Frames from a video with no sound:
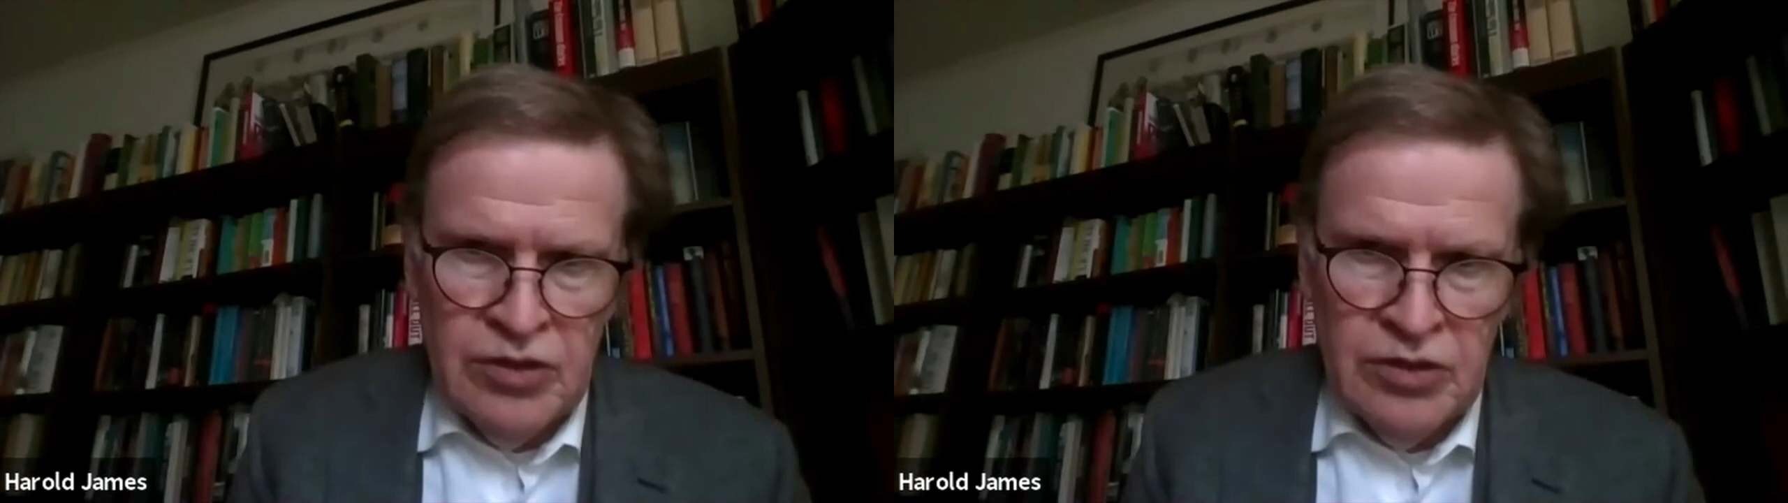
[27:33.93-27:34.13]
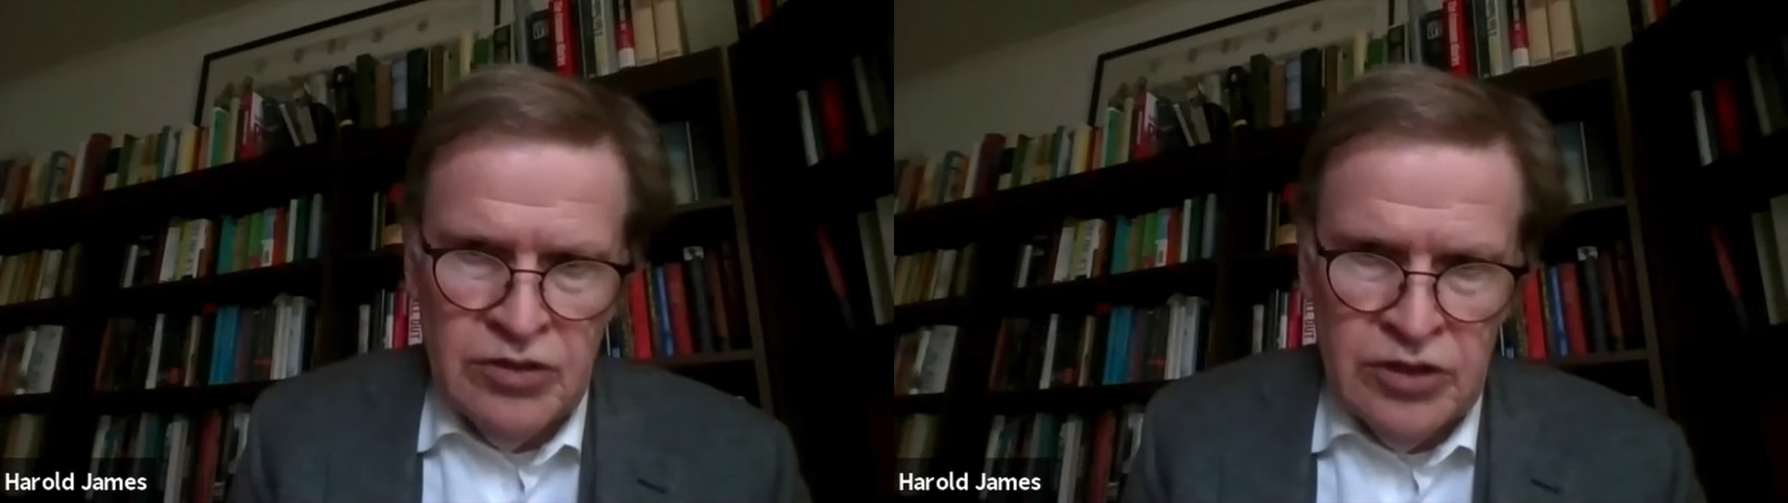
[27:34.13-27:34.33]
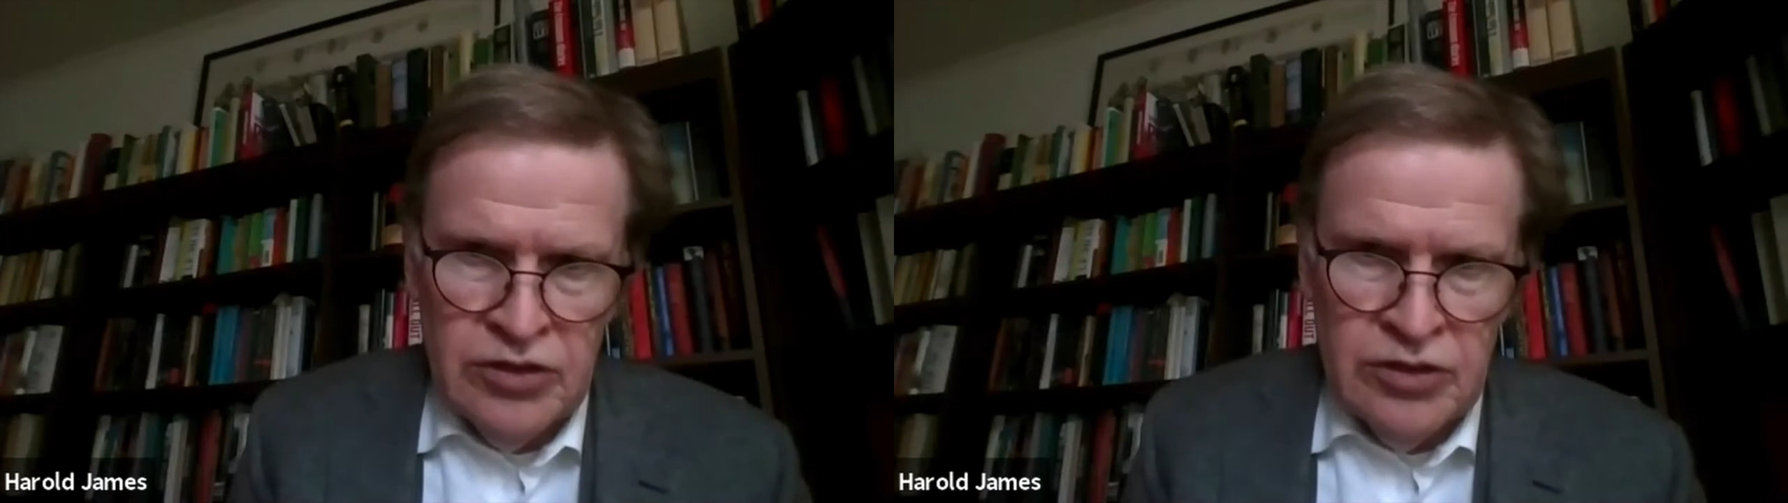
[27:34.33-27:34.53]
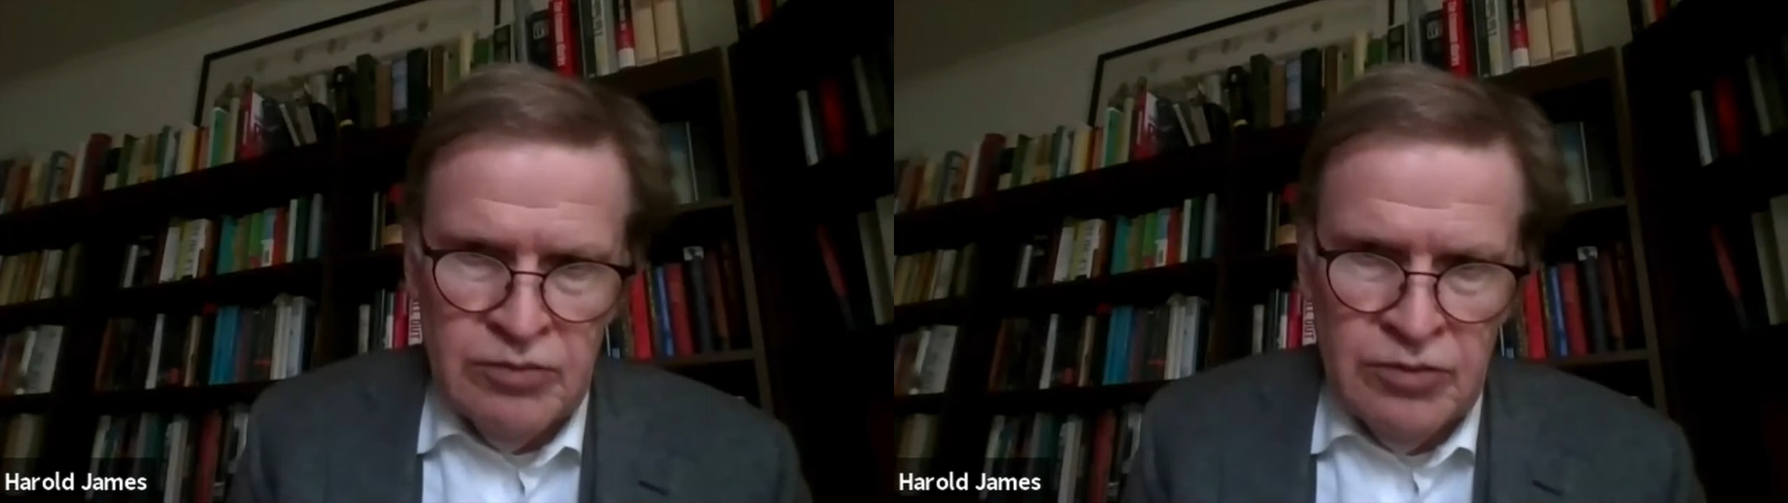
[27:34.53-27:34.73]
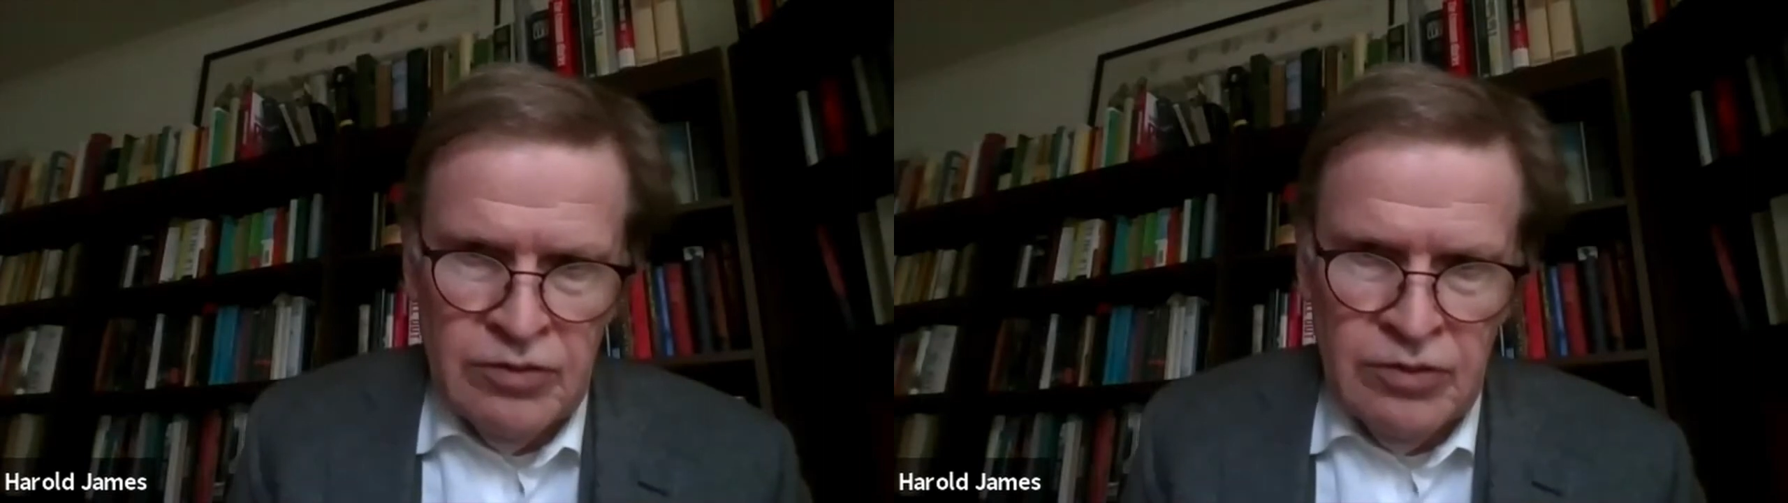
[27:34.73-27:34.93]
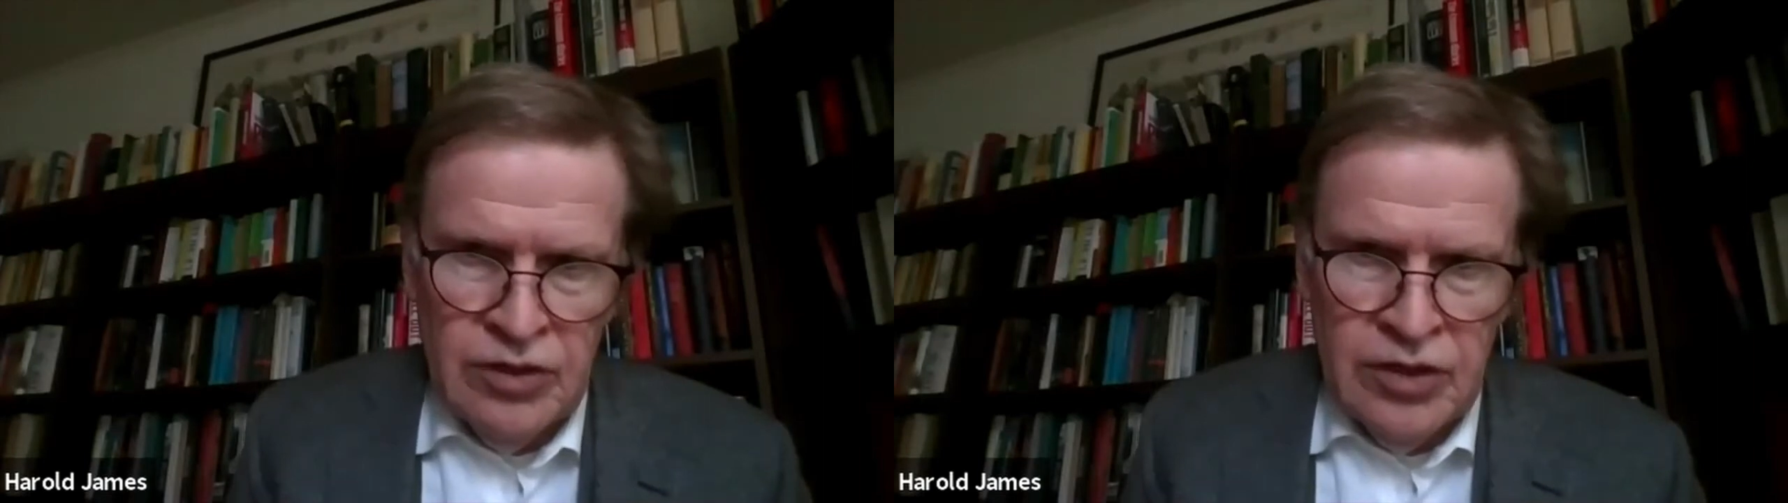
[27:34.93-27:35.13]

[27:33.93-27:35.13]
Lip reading: be adjustable.